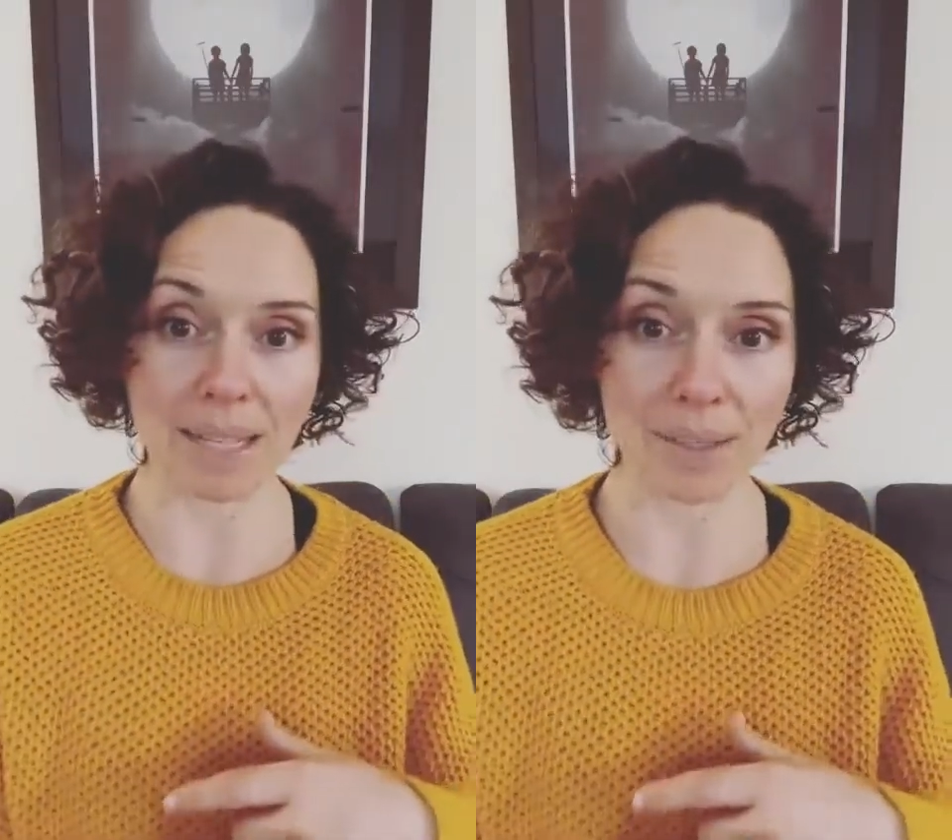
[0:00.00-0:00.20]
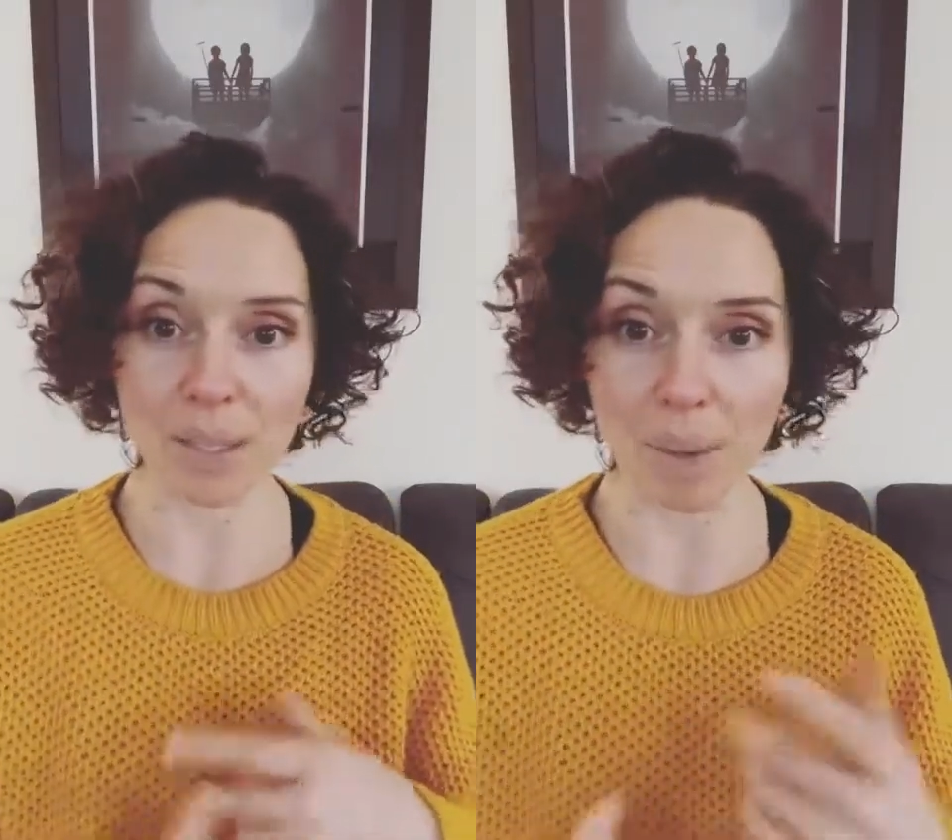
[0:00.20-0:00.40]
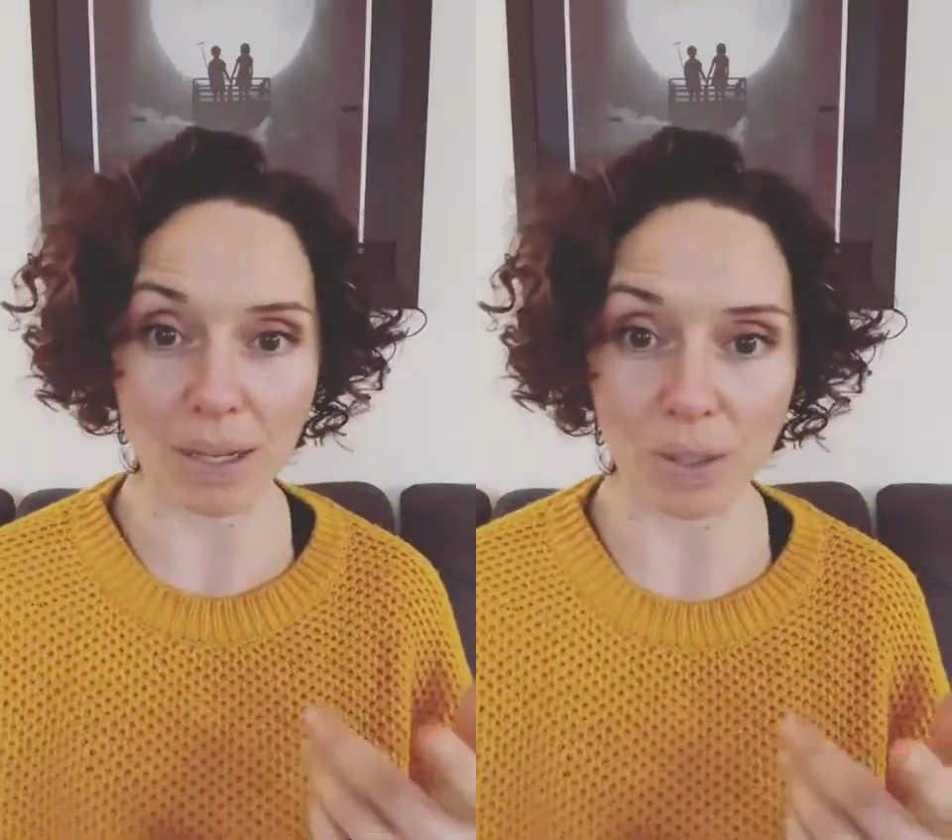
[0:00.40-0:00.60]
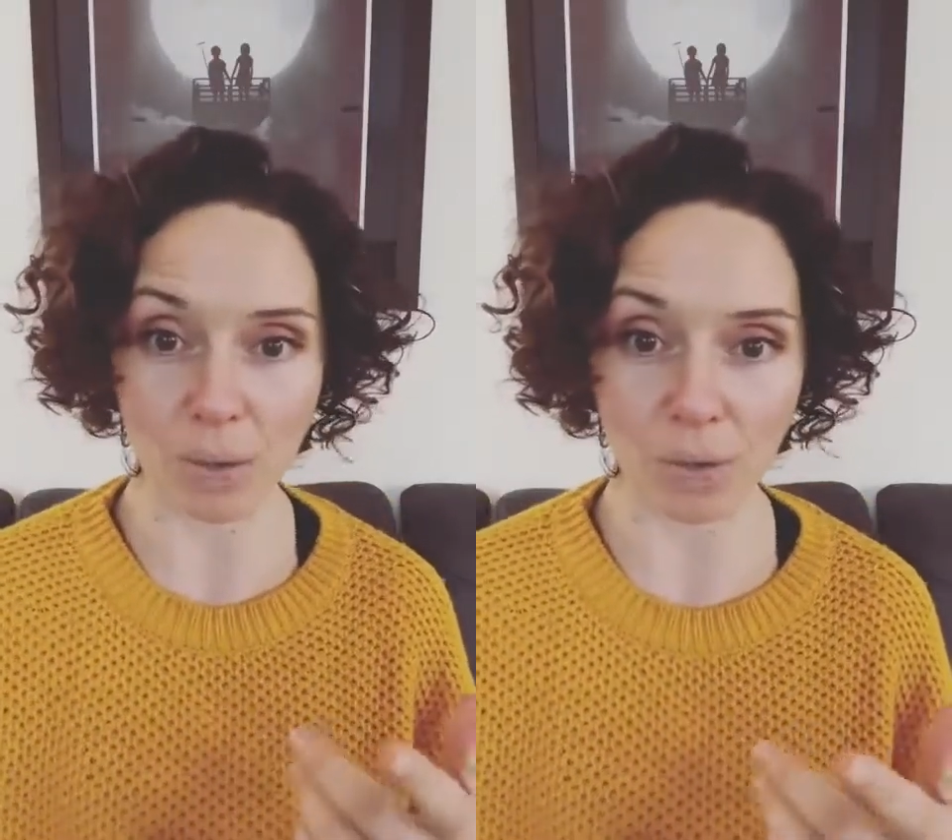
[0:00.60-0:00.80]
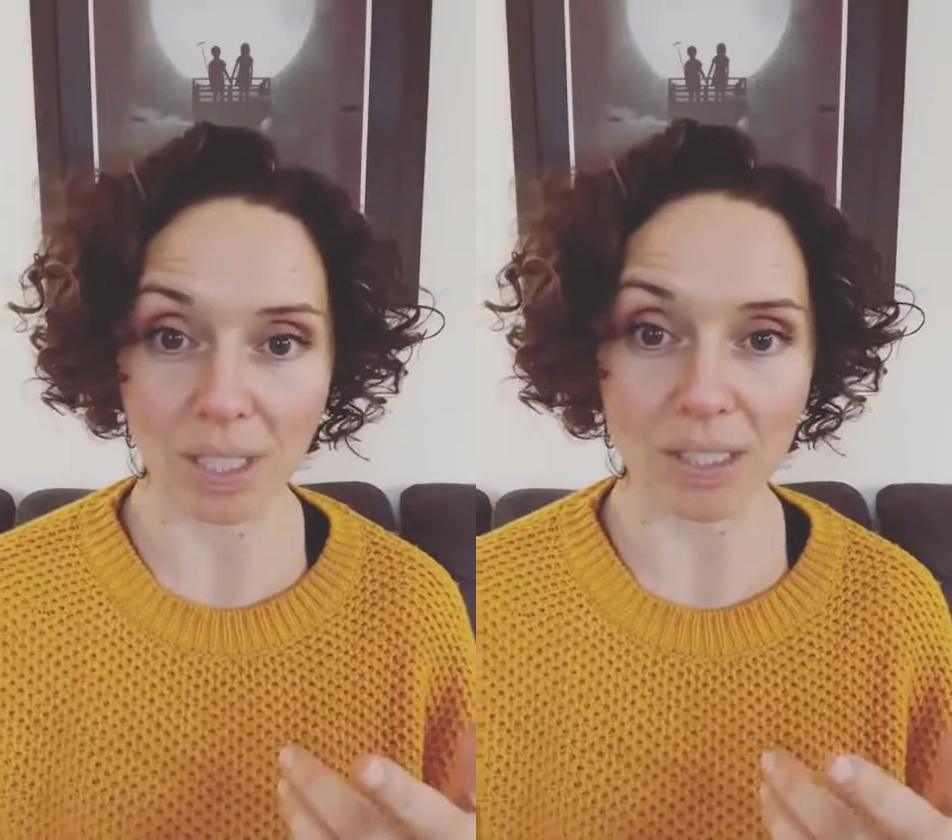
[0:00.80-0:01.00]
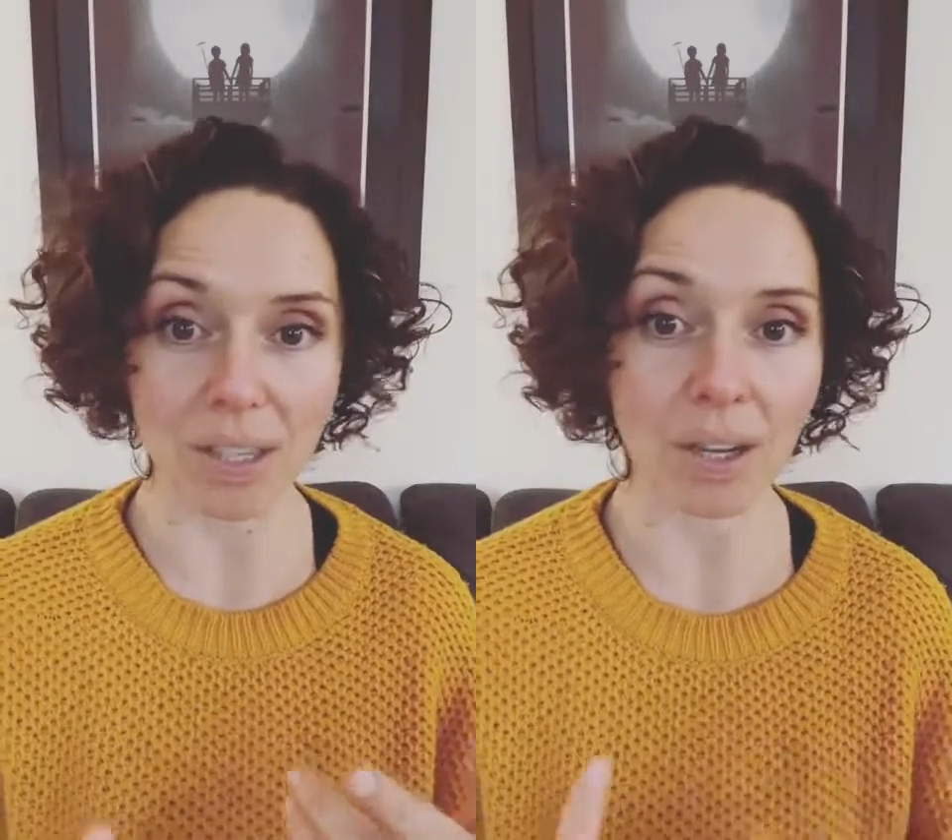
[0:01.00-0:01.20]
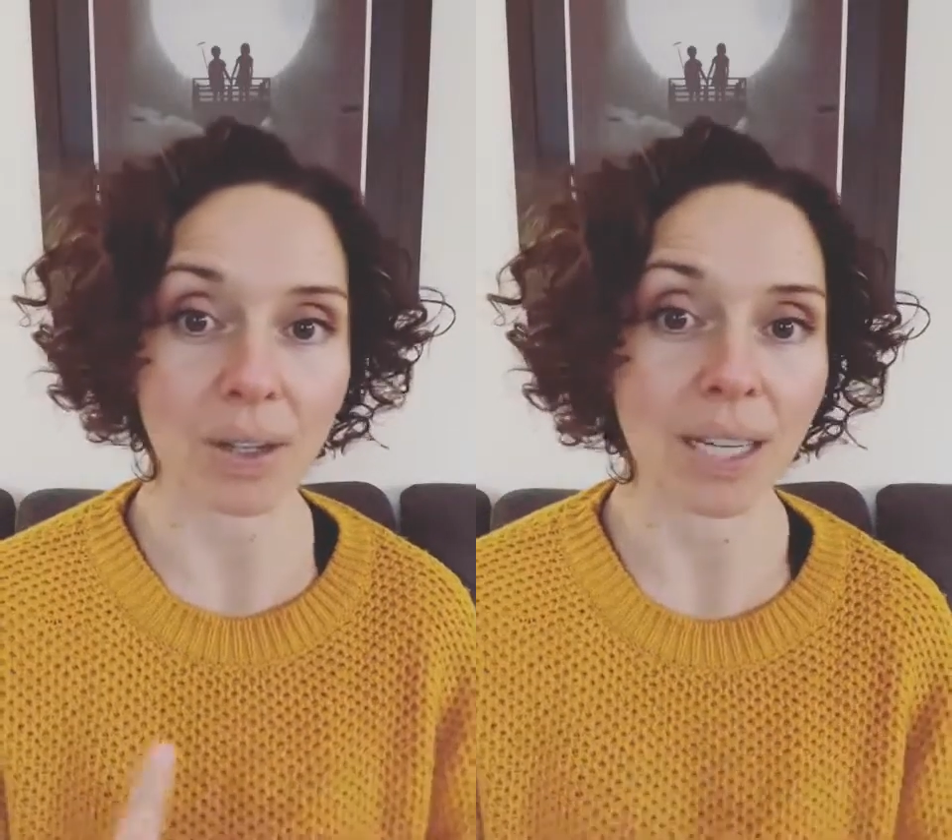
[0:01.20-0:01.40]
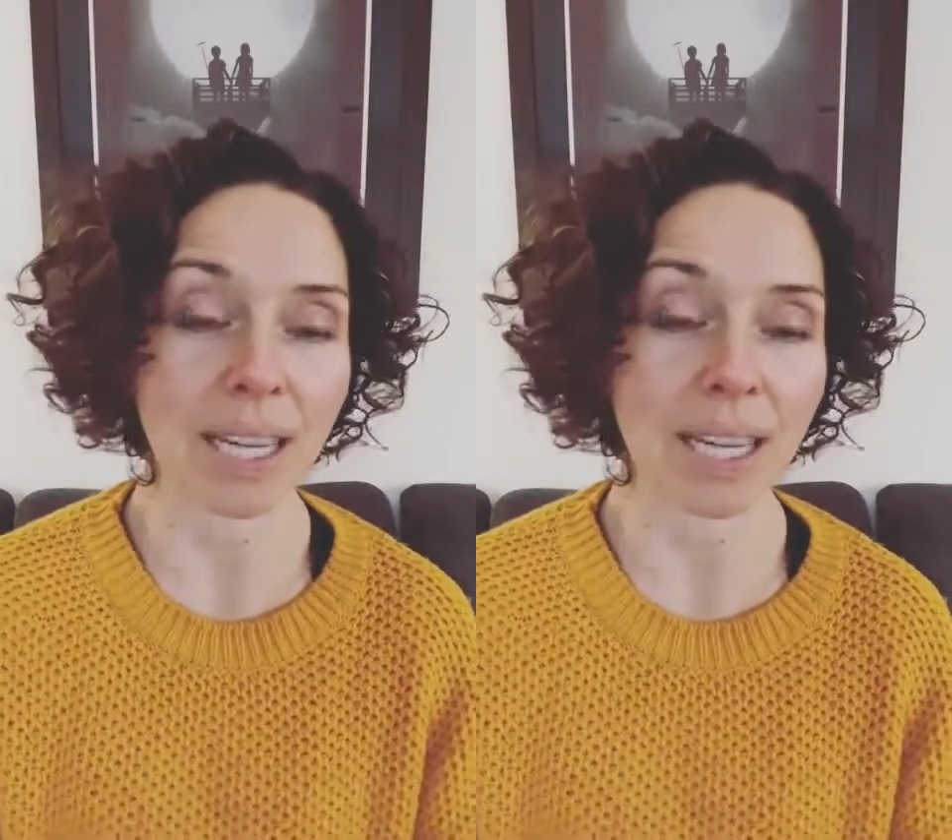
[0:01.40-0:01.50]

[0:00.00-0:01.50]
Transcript: This was about 2 or 3 years ago,